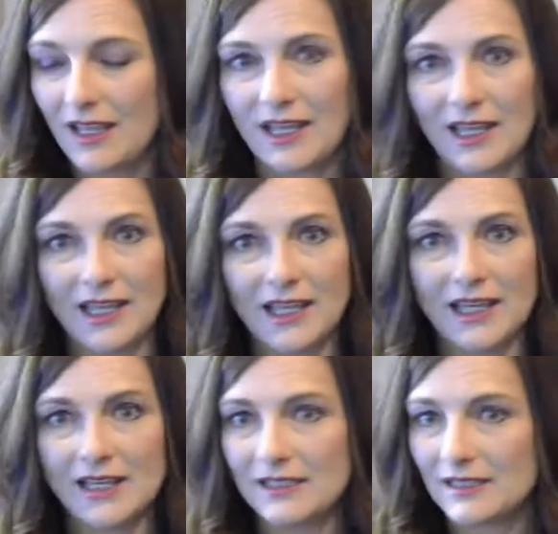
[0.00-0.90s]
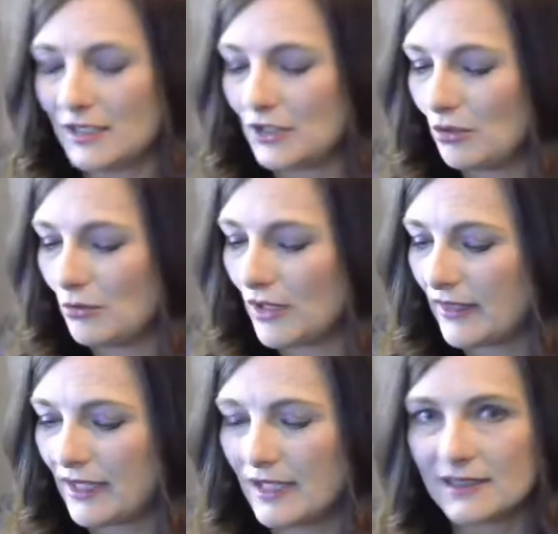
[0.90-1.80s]
And two more
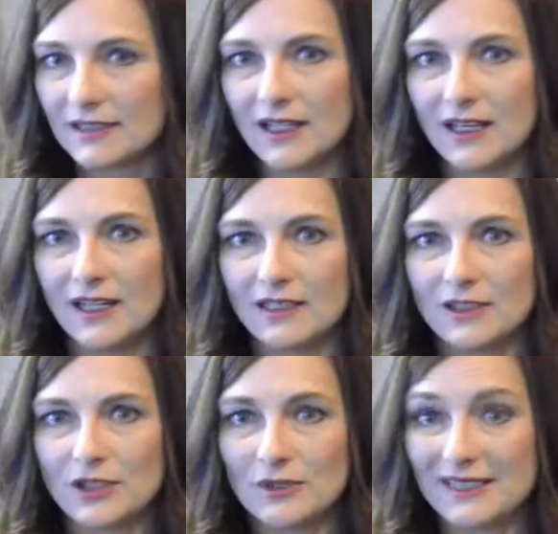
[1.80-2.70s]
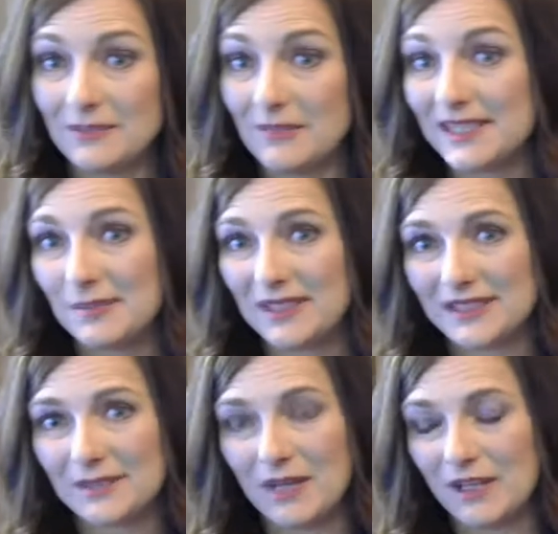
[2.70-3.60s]
things on choosing the best
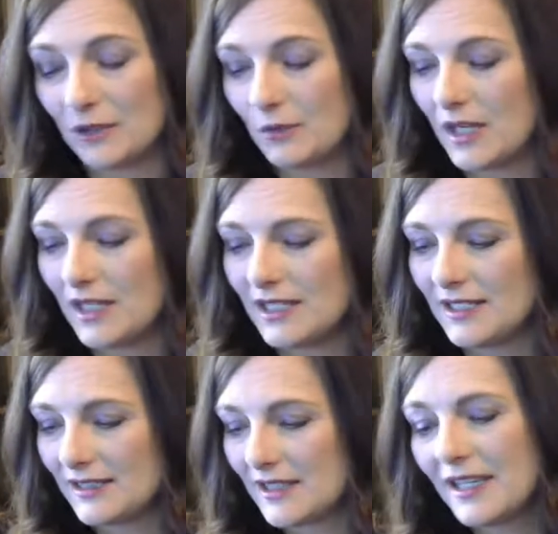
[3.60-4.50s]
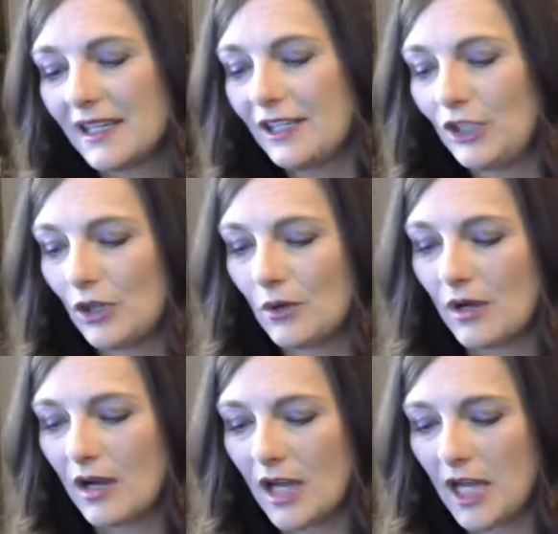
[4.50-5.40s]
business model. One is, you
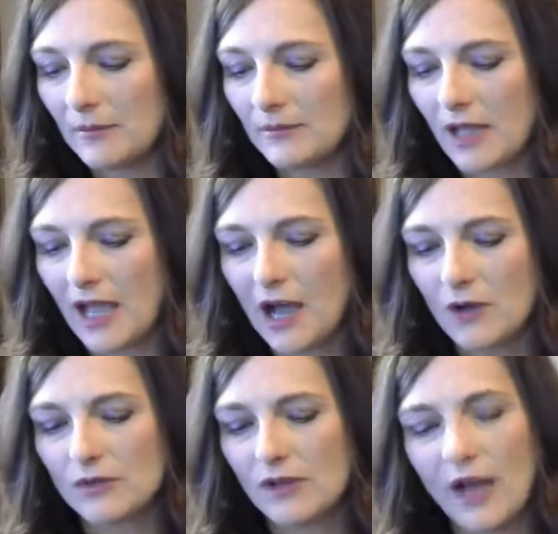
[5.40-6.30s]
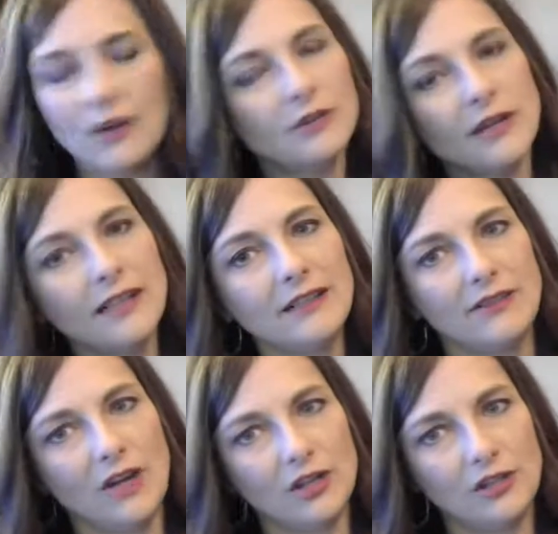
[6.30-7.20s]
know, how creative
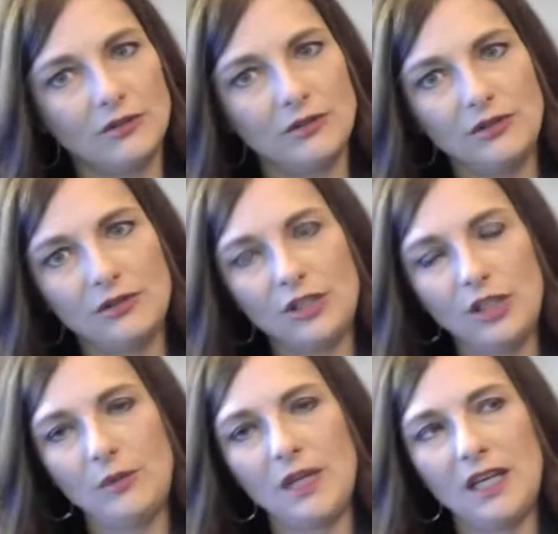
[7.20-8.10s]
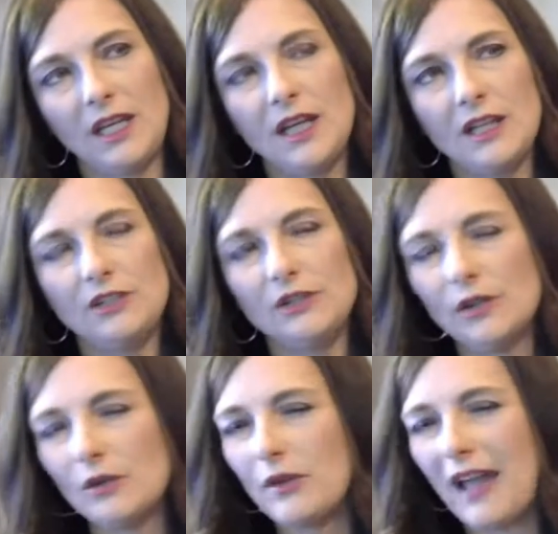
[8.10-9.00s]
are you? You know what? You
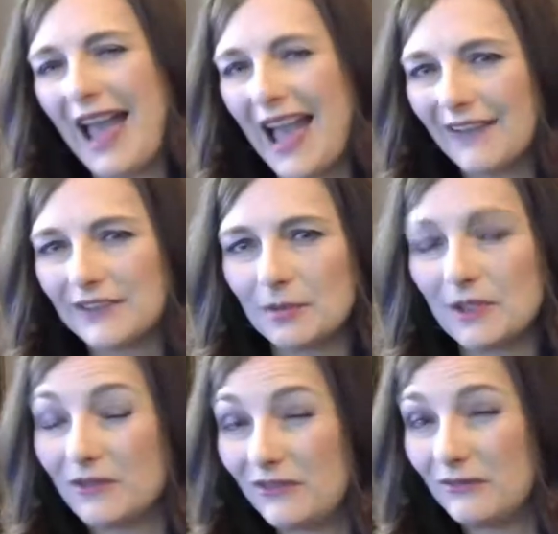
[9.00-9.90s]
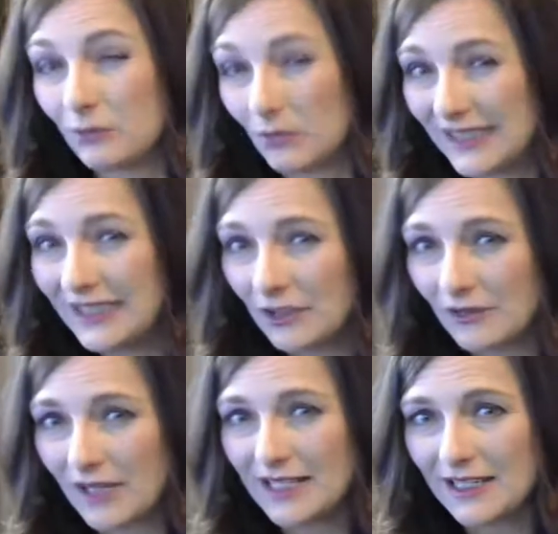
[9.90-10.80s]
don't have to be really
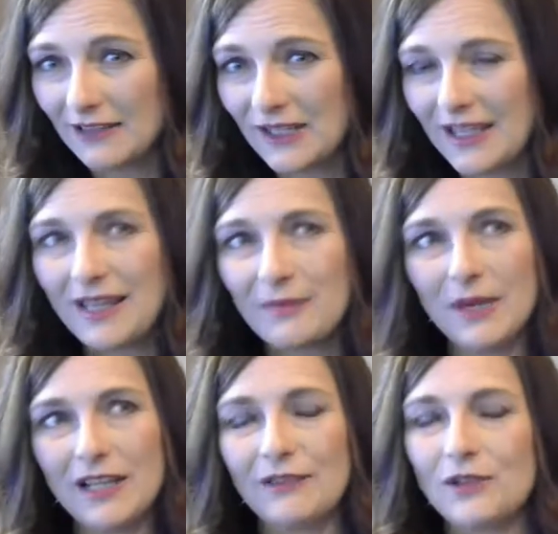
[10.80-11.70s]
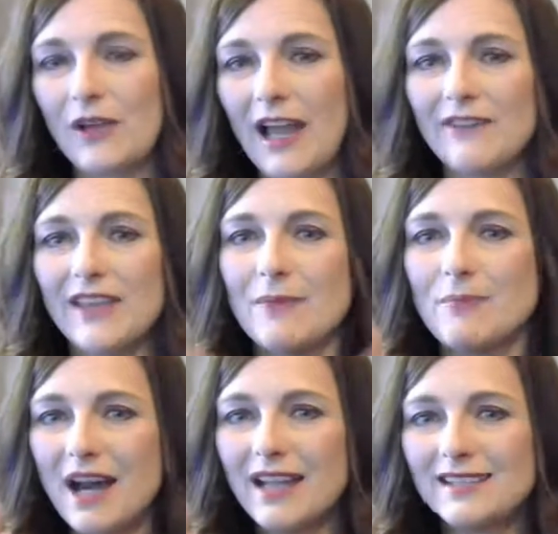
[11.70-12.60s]
creative, but if you have that
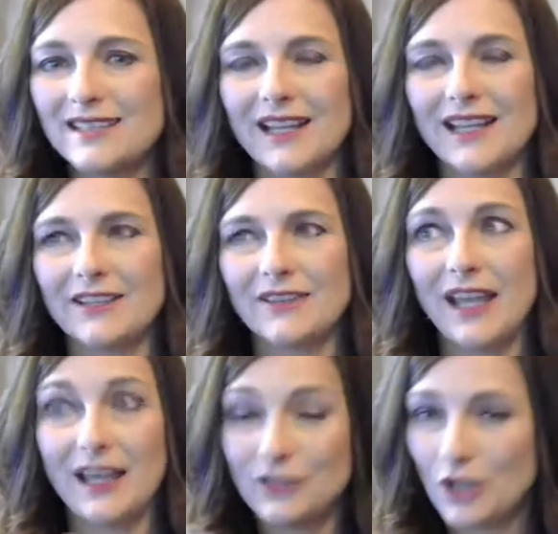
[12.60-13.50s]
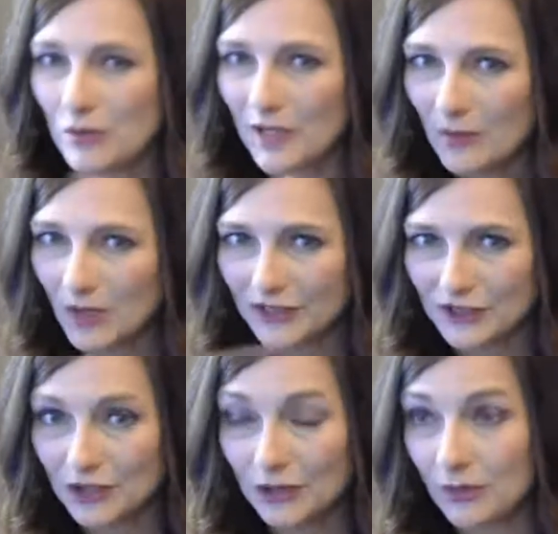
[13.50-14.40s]
mindset of, hey, I know what I want to
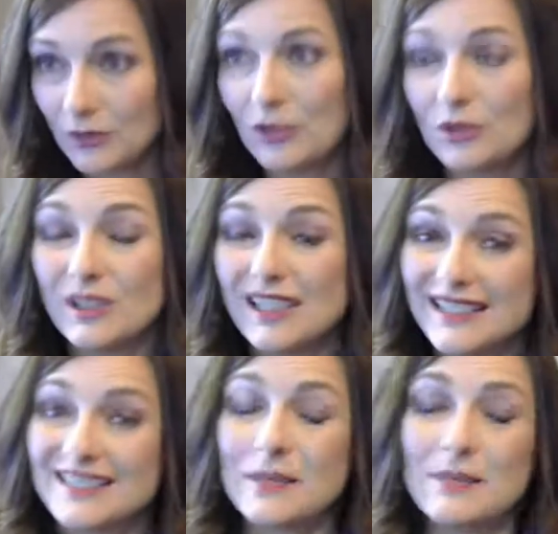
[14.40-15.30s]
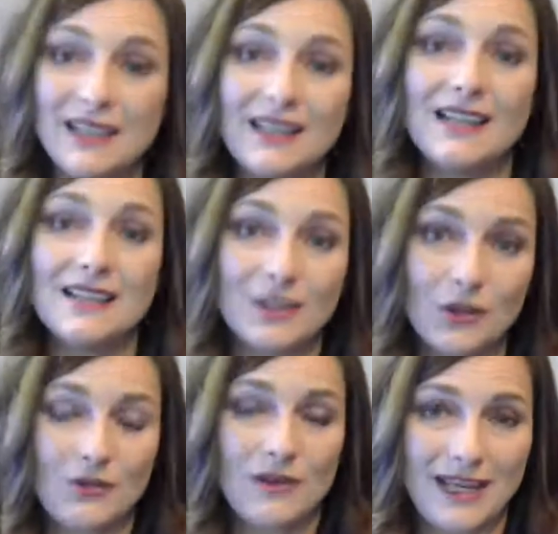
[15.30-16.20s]
do, you could get somebody that is
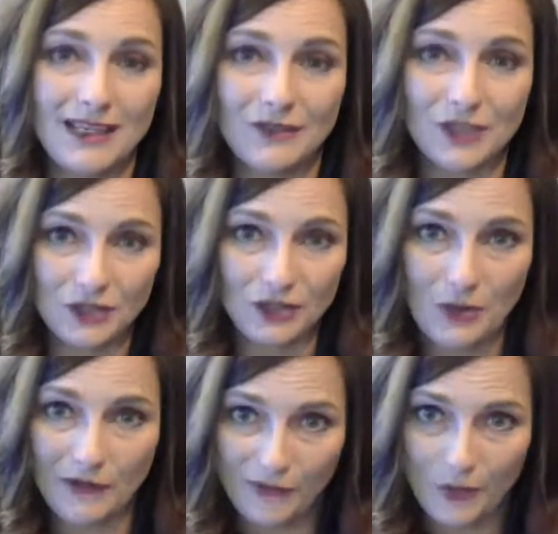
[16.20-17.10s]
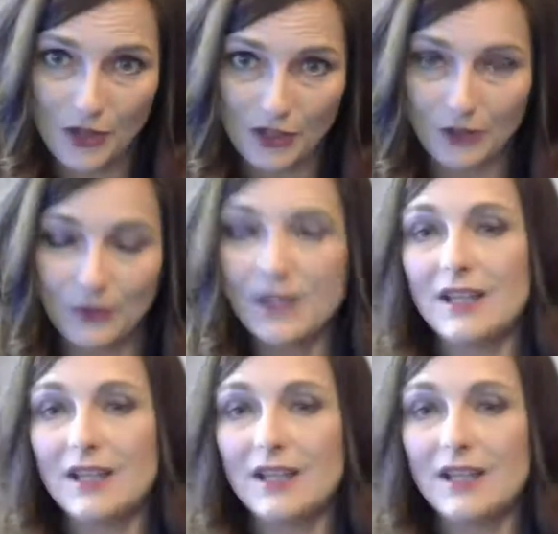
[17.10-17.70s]
creative to do it for you.